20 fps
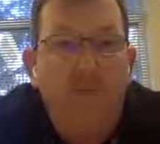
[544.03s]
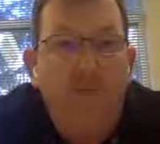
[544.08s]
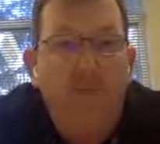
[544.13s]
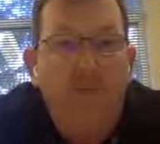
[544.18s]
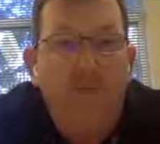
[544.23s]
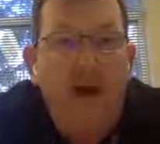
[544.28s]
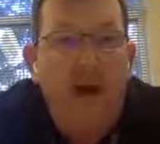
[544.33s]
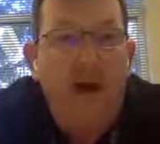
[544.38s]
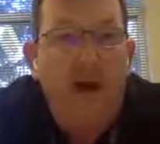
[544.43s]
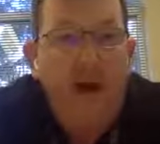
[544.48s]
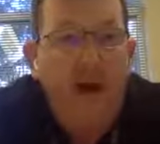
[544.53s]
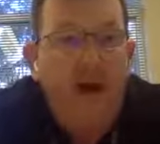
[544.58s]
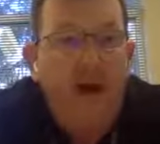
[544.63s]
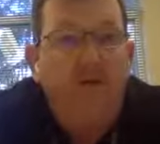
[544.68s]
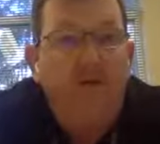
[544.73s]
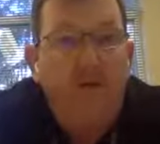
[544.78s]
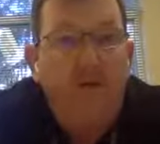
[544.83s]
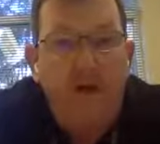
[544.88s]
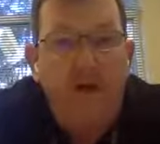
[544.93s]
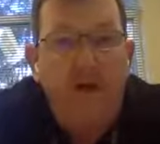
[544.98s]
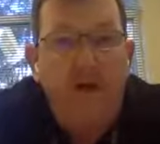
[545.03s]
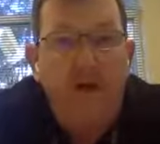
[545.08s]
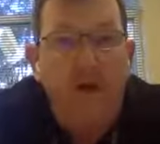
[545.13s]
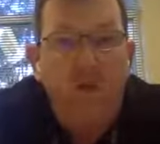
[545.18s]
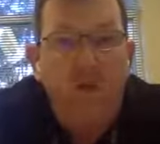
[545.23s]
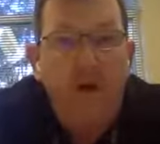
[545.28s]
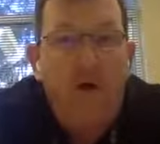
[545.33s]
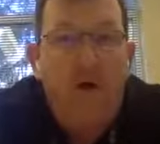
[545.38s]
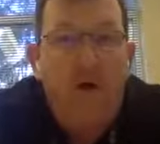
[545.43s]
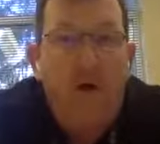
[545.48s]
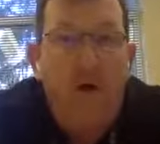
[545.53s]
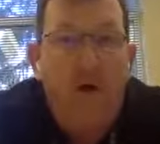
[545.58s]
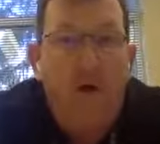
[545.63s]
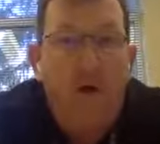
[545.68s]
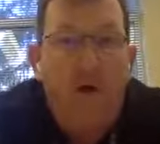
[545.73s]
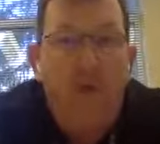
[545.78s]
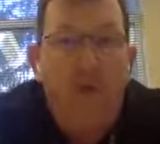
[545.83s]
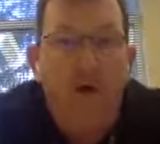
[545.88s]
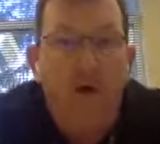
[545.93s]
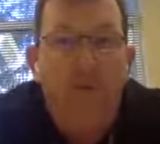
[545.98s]
people that, if needed, we
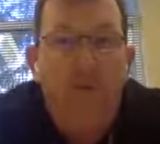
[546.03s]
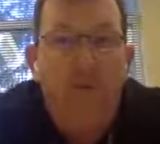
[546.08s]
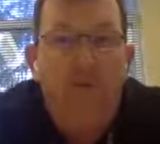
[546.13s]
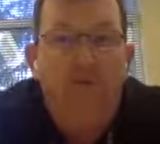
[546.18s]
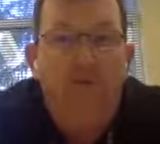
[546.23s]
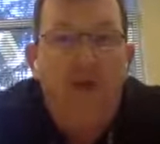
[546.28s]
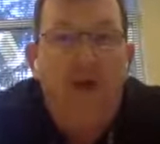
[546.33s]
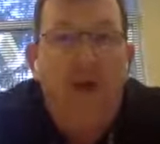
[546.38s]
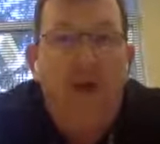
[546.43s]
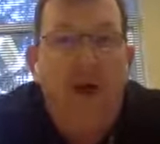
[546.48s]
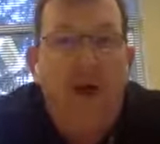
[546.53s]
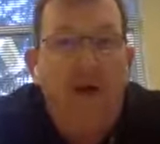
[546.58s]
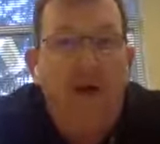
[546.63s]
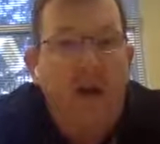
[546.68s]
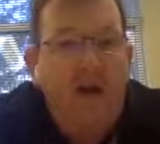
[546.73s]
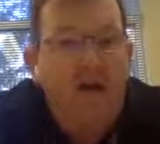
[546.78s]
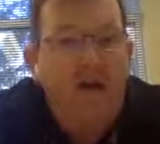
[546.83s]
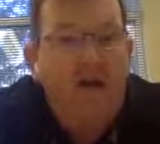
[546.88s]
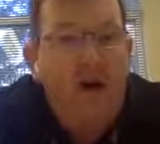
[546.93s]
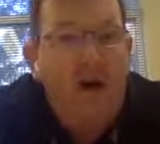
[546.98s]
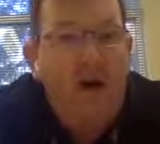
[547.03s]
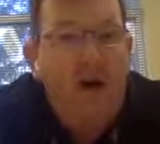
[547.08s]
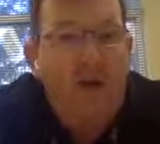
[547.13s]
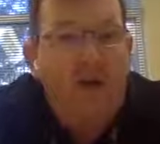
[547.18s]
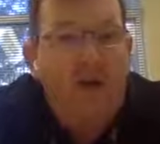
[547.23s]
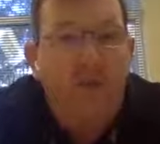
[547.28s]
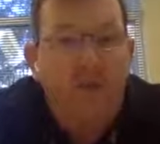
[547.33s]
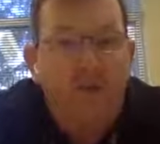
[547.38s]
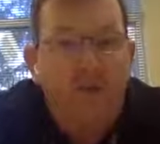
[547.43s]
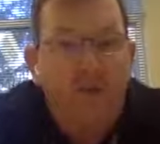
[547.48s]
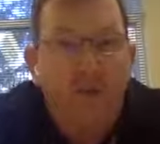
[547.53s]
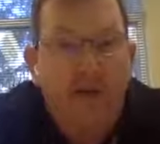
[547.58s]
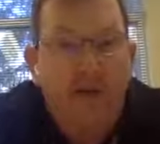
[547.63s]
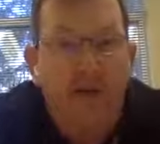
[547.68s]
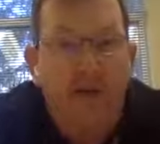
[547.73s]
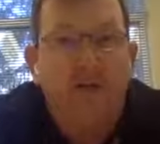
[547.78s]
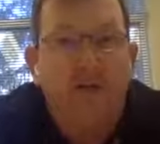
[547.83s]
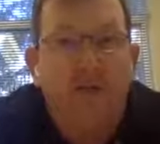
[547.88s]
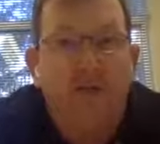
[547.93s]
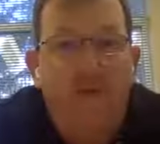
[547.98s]
call on them to, again, get their
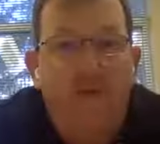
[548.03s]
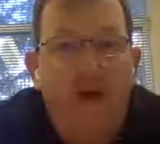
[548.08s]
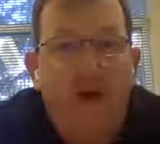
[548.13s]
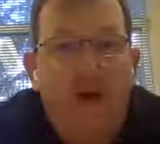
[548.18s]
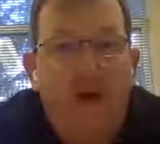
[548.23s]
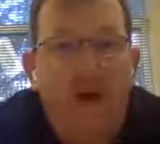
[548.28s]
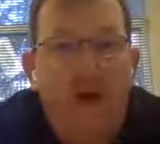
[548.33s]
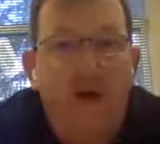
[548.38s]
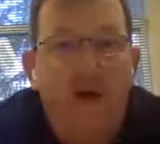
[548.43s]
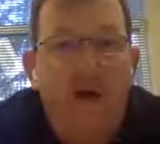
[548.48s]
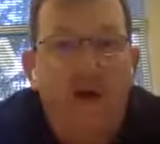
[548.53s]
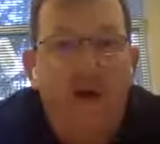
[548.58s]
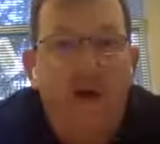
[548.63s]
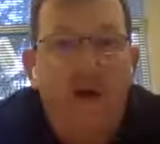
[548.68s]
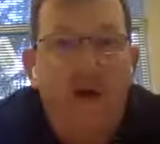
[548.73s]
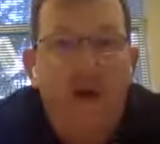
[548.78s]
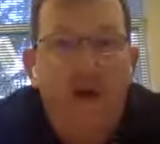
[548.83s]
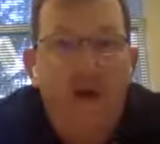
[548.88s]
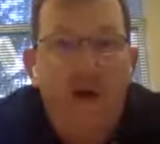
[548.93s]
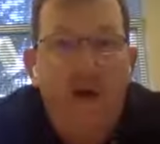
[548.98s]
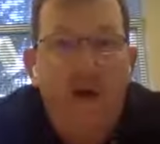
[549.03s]
expertise if we need a